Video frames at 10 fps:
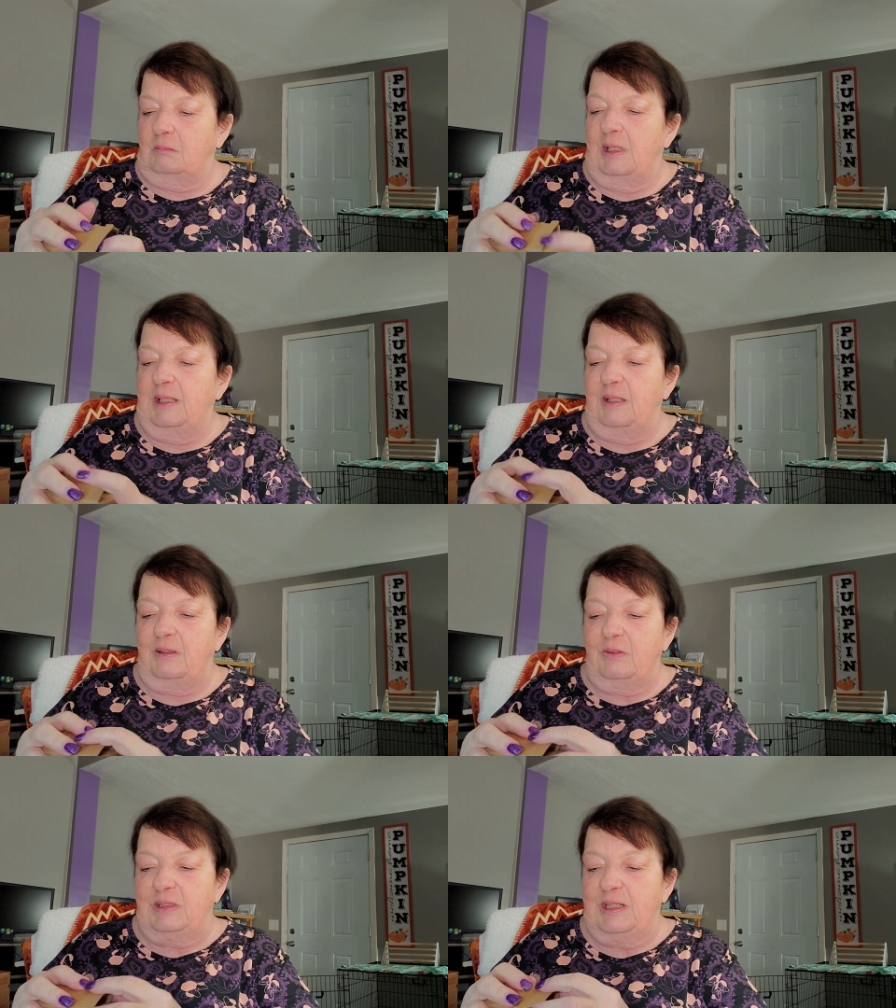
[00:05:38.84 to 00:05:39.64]
I
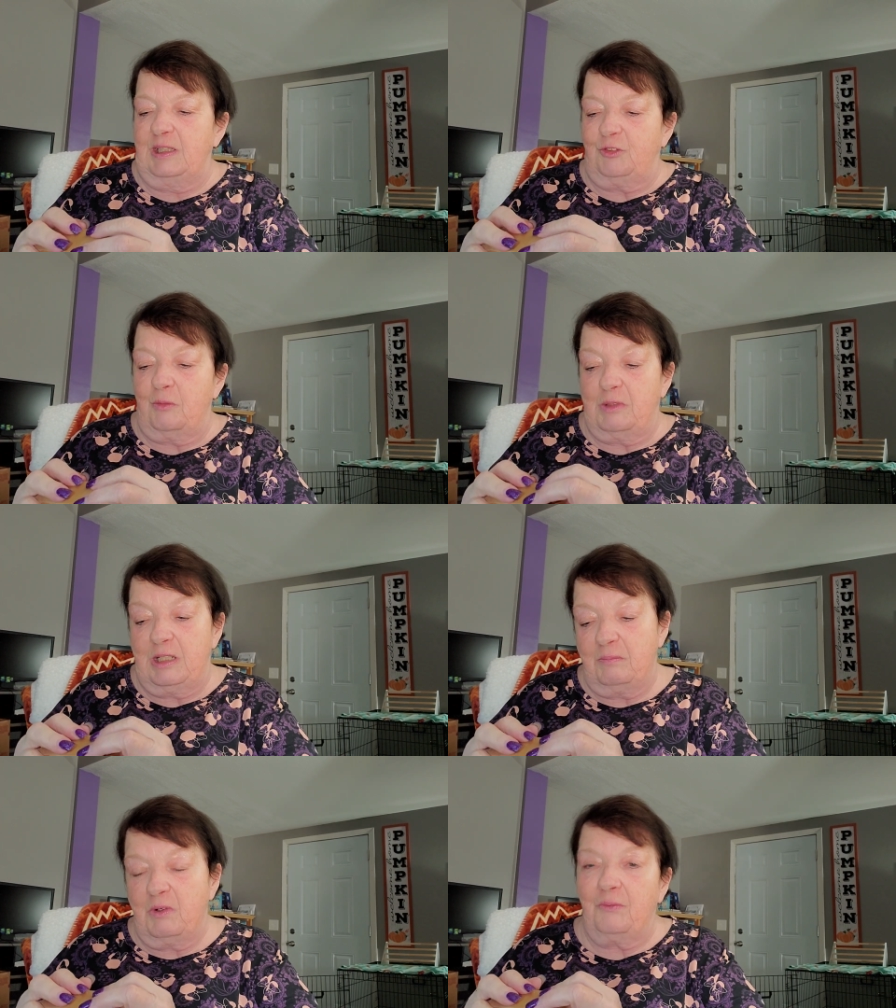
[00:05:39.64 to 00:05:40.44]
get those things from
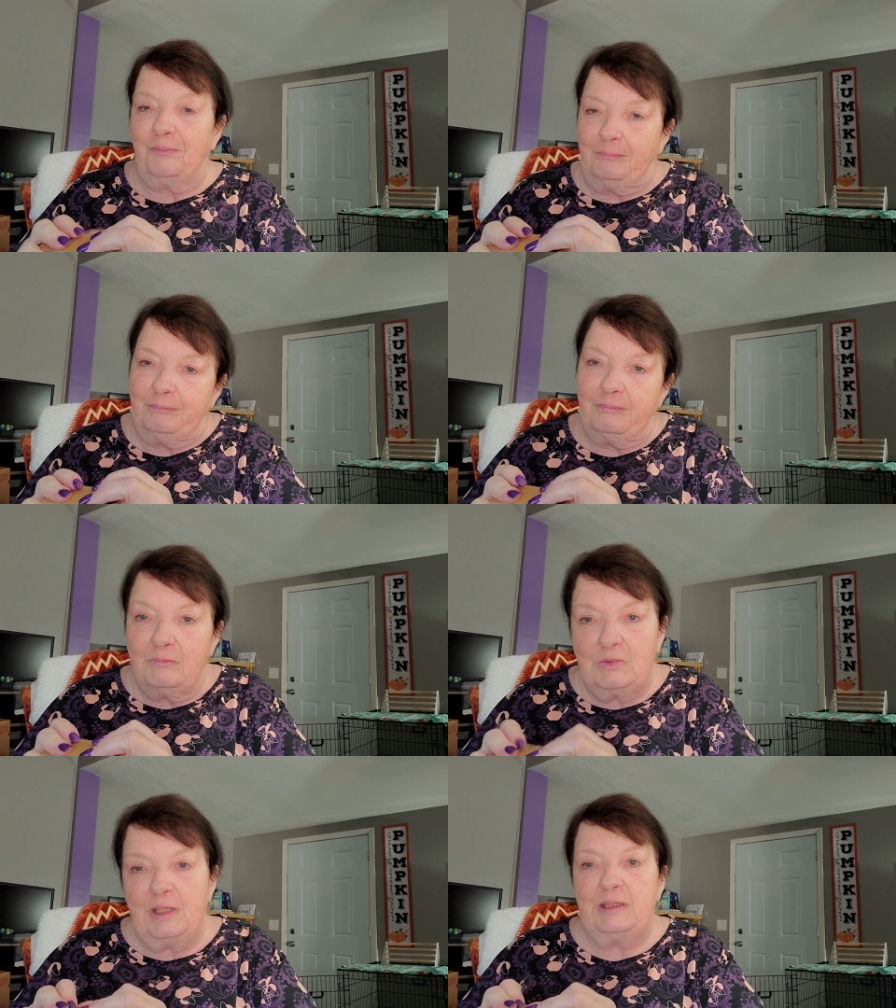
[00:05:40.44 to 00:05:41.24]
Temu, and
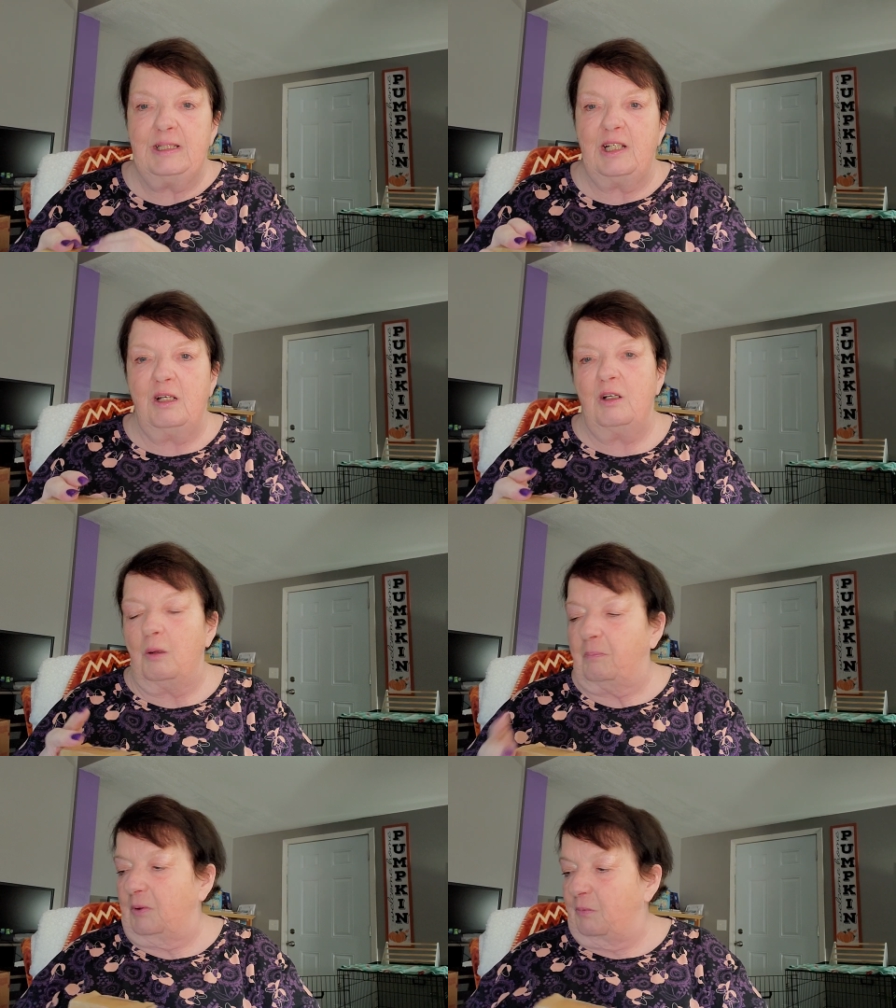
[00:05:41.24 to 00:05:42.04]
they take a
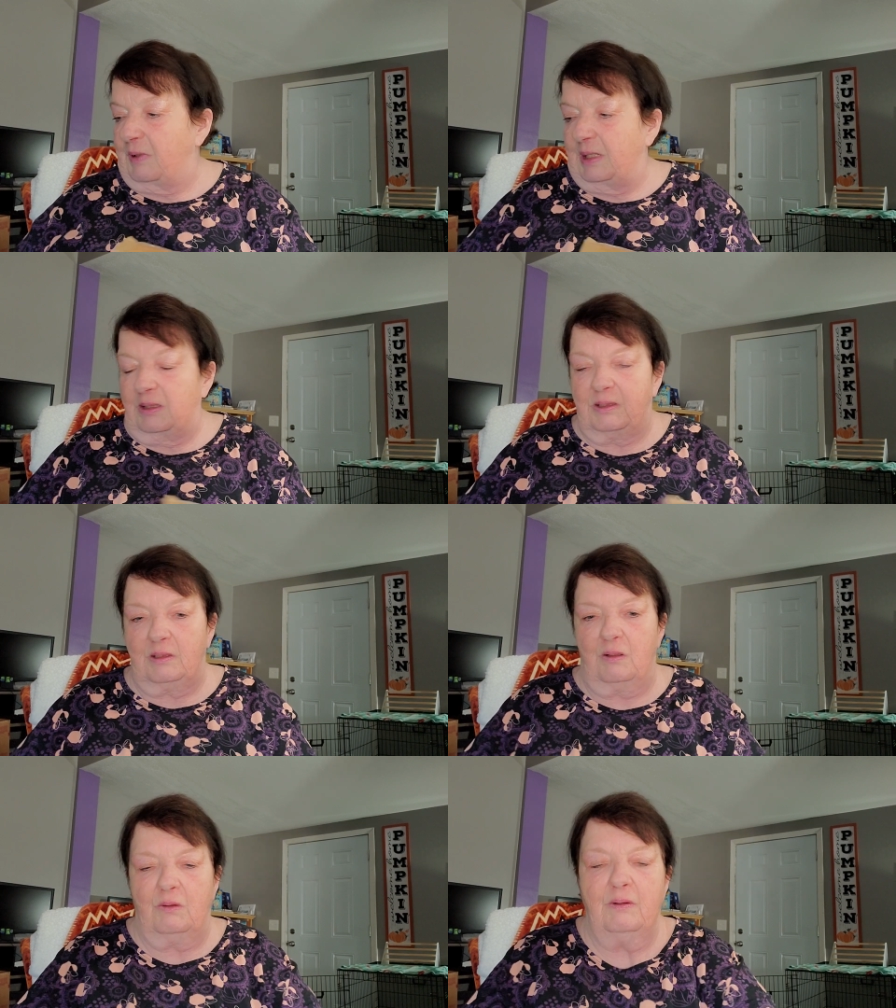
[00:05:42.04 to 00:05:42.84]
couple of weeks.
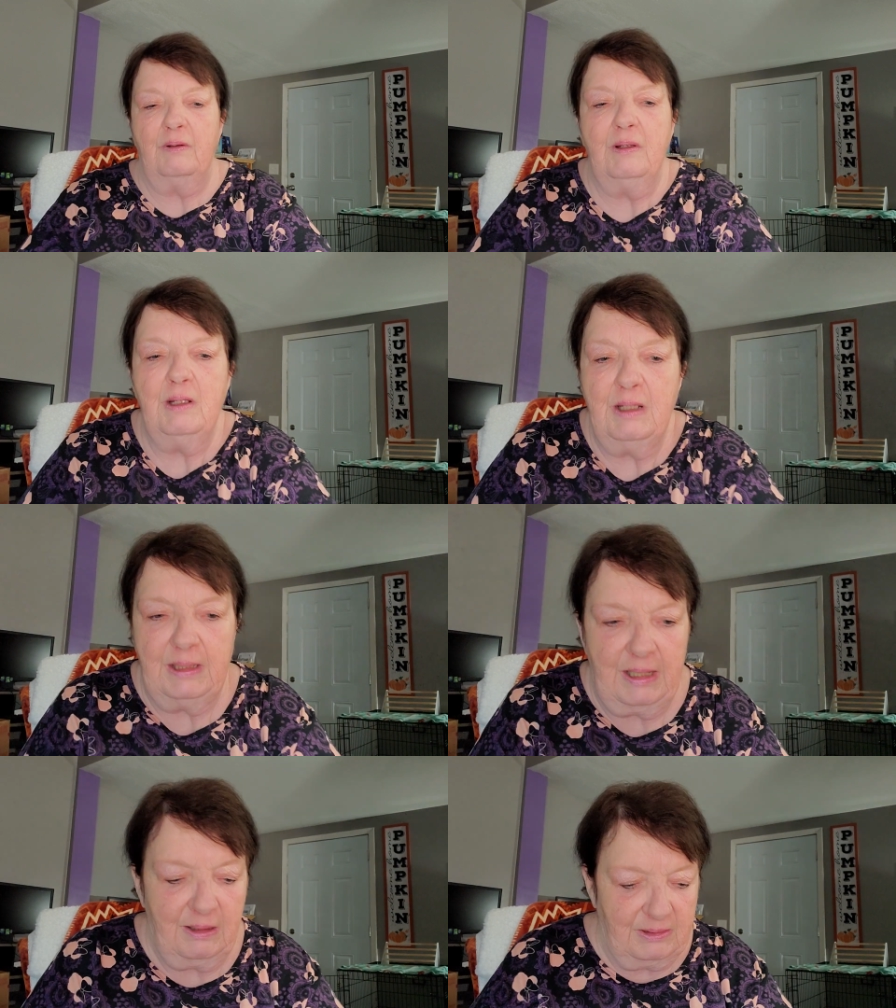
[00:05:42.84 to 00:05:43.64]
So
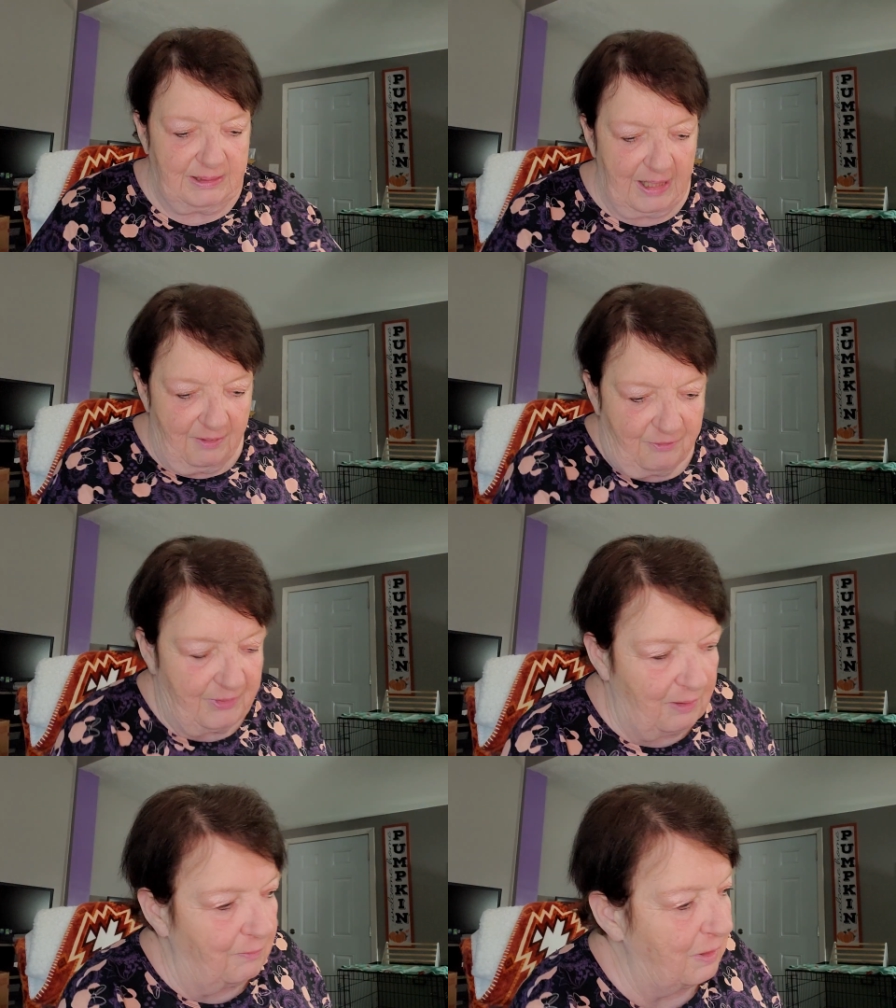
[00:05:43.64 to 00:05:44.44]
there's that
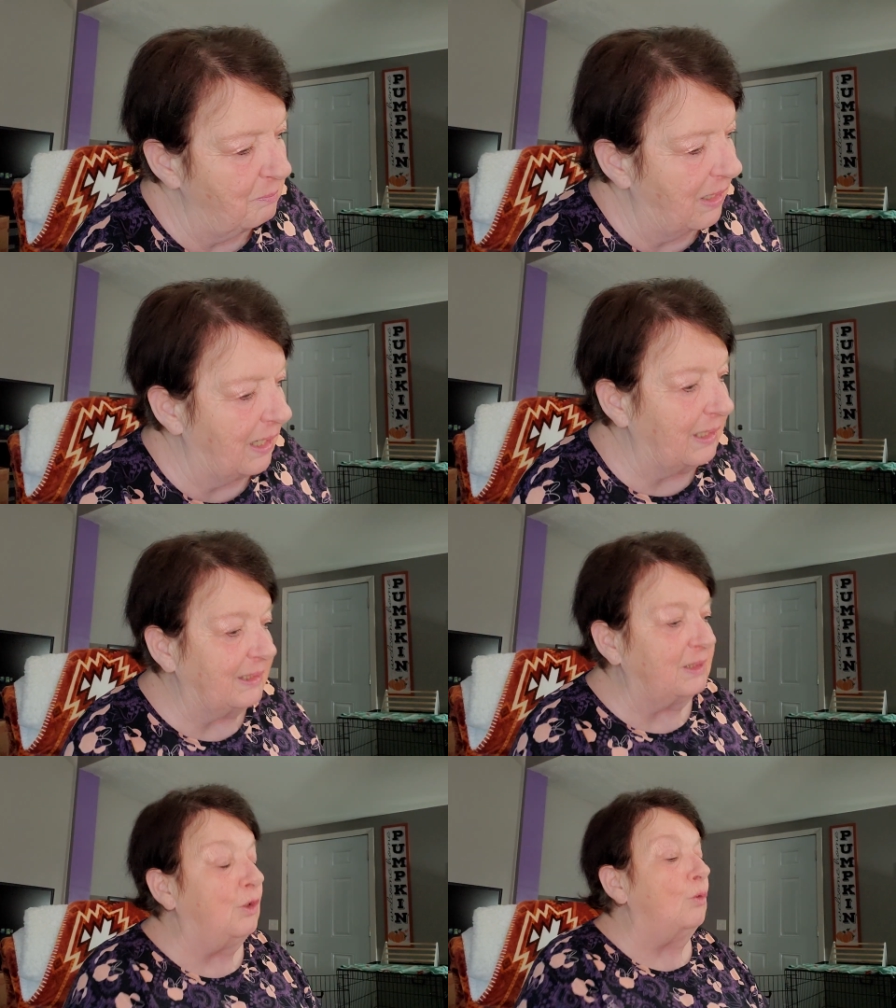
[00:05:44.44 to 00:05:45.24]
for that one
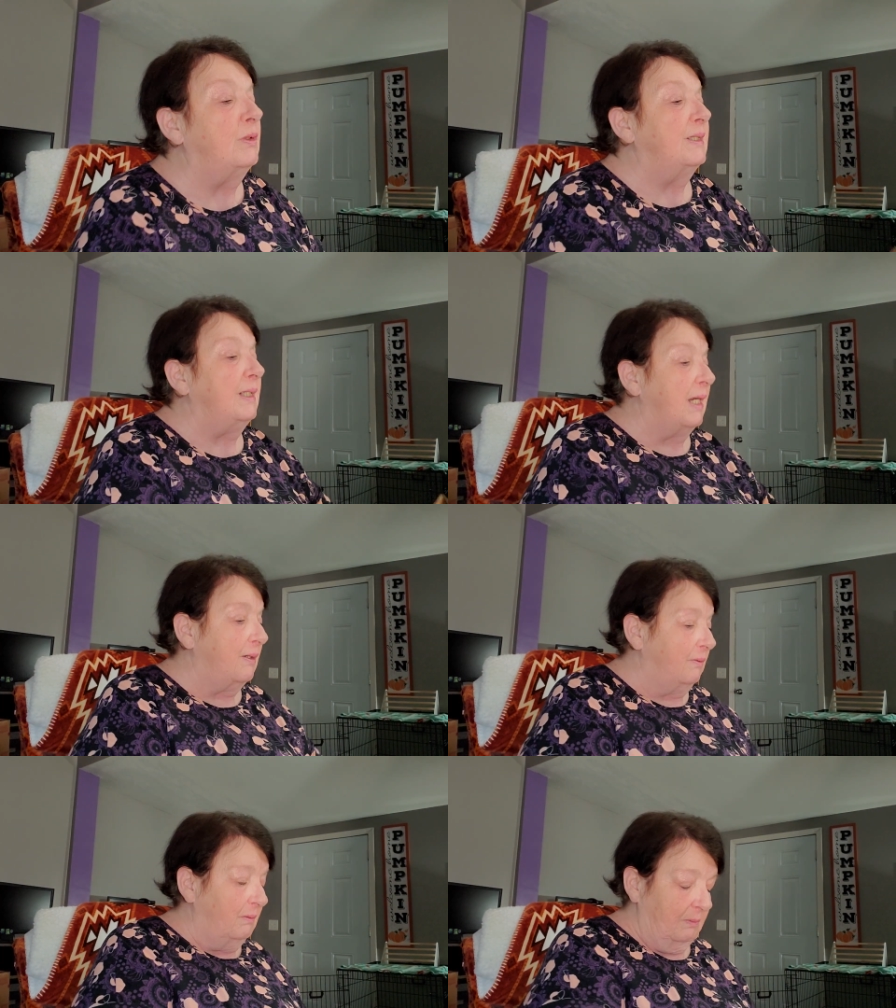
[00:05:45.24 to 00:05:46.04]
box. Go sit
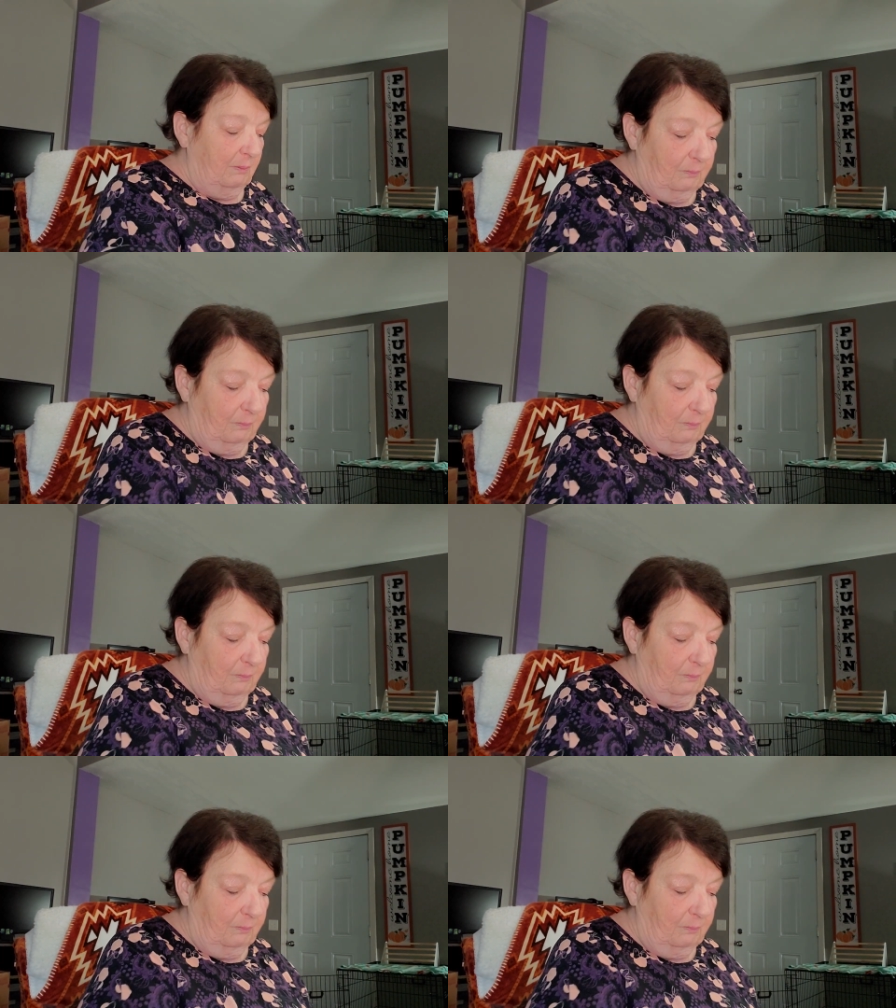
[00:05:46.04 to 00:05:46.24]
down.